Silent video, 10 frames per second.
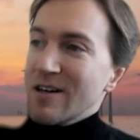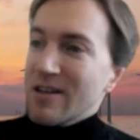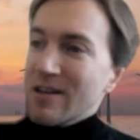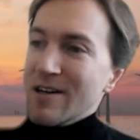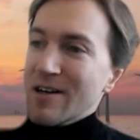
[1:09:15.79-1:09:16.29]

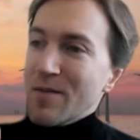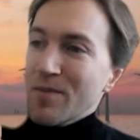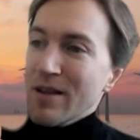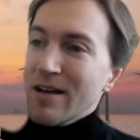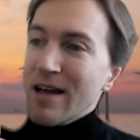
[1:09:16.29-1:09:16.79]

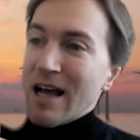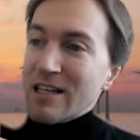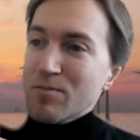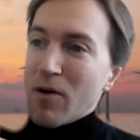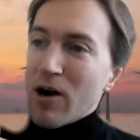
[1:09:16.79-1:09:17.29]

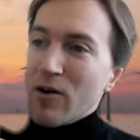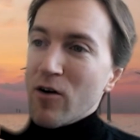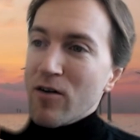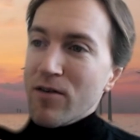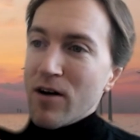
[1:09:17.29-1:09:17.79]
as part
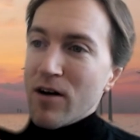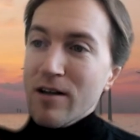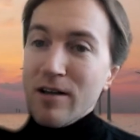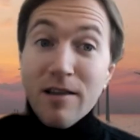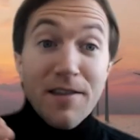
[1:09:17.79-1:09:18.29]
of
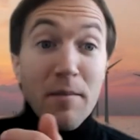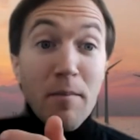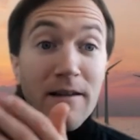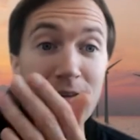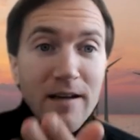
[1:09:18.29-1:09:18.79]
a
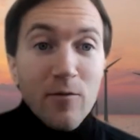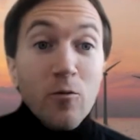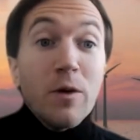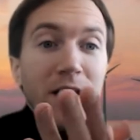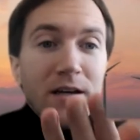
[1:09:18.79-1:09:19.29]
thematic
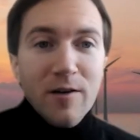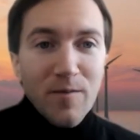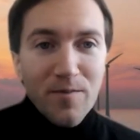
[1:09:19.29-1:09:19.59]
week